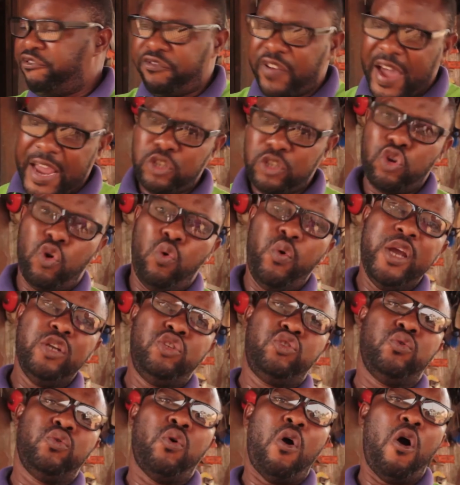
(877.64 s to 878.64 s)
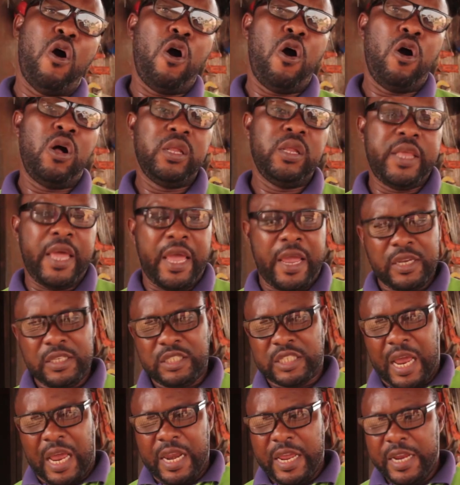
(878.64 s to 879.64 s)
fight your way through all the
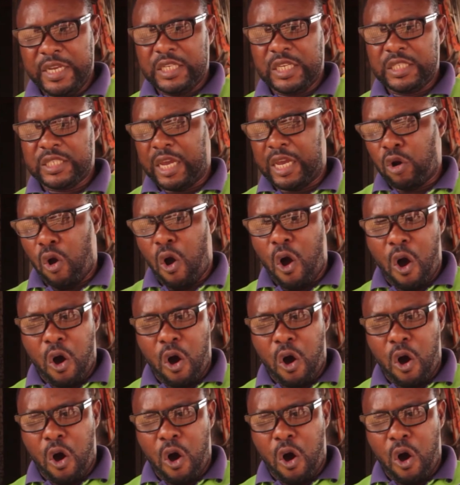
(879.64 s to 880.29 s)
challenges and